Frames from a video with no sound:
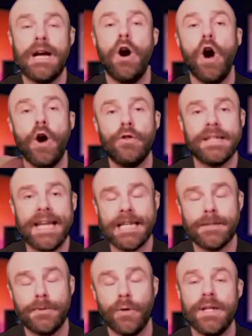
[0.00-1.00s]
It's how all the
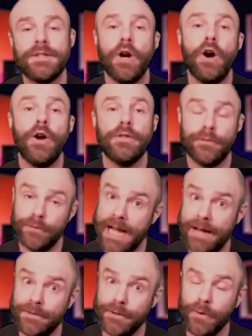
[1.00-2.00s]
cannabinoids, all the
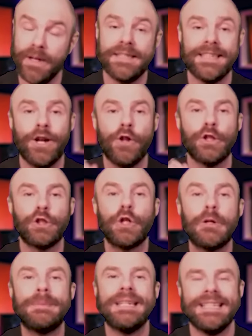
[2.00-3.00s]
flavonoids, and all the
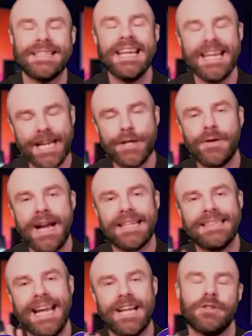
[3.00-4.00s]
terpenes
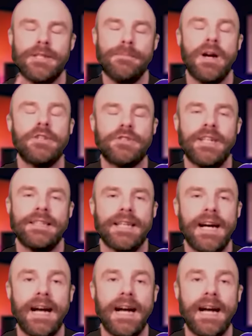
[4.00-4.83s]
interact to actually modulate the